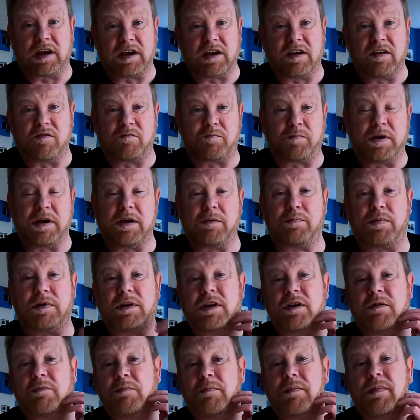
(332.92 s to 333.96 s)
give people
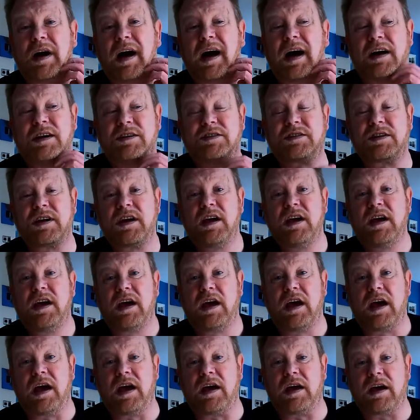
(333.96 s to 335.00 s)
them as
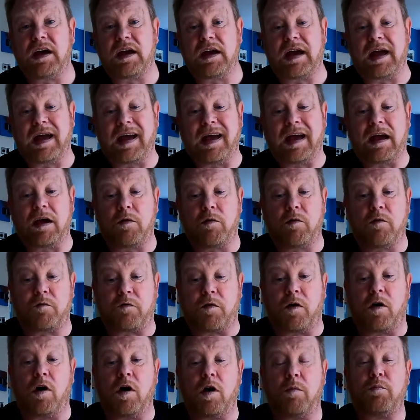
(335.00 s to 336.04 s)

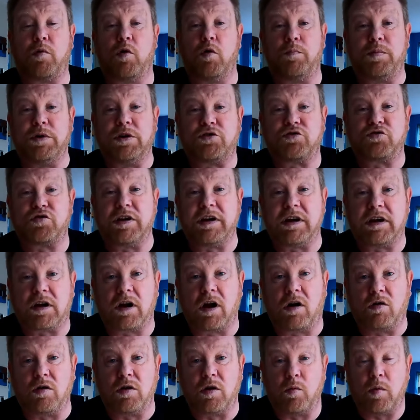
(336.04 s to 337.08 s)
for a puppy treat
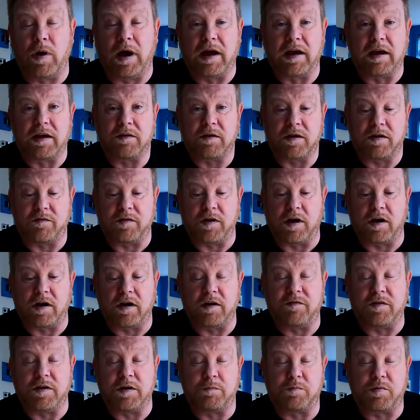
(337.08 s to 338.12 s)
going away if
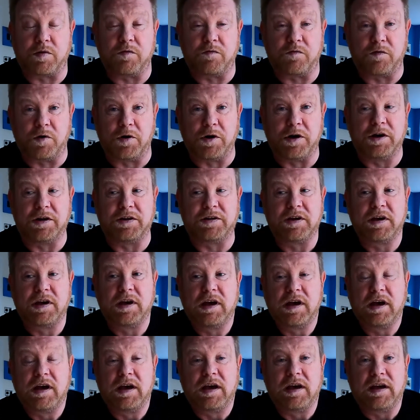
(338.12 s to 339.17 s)
you provide
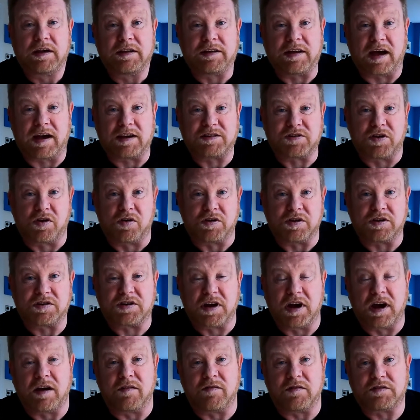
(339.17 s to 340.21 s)
that sort of
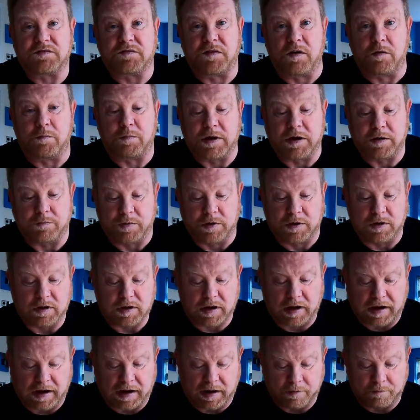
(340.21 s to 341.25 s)
service for people.
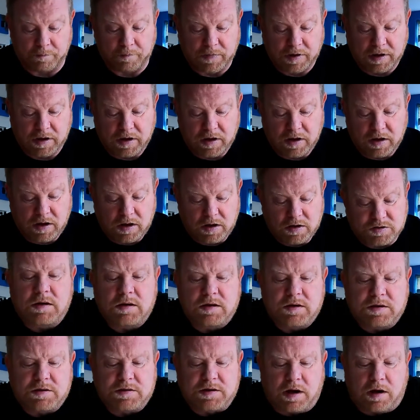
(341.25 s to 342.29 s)

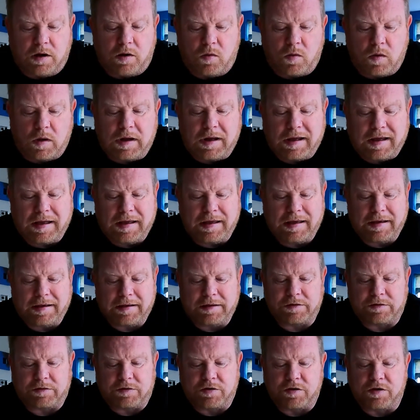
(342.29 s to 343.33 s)
So
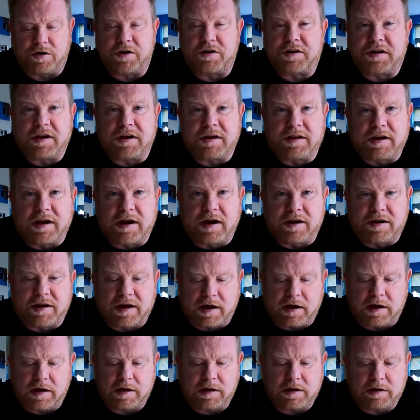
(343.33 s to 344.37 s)
the other thing there
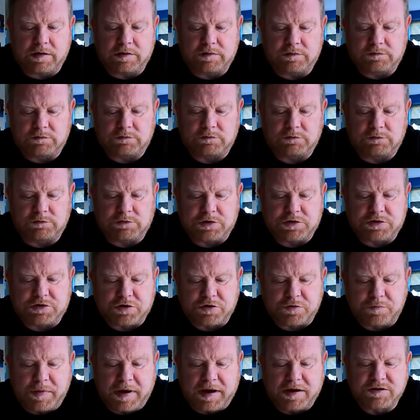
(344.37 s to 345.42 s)
that I
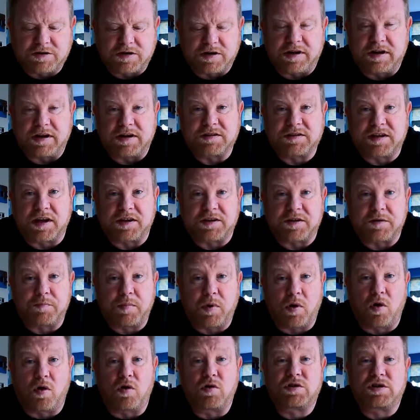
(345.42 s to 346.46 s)
should mention is that the
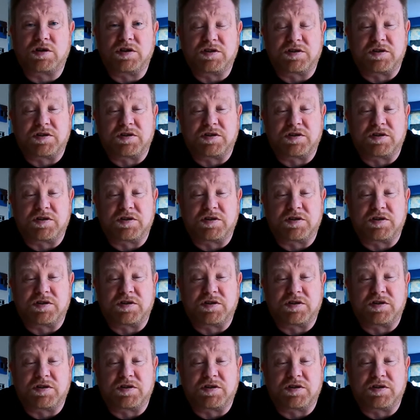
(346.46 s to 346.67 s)
portion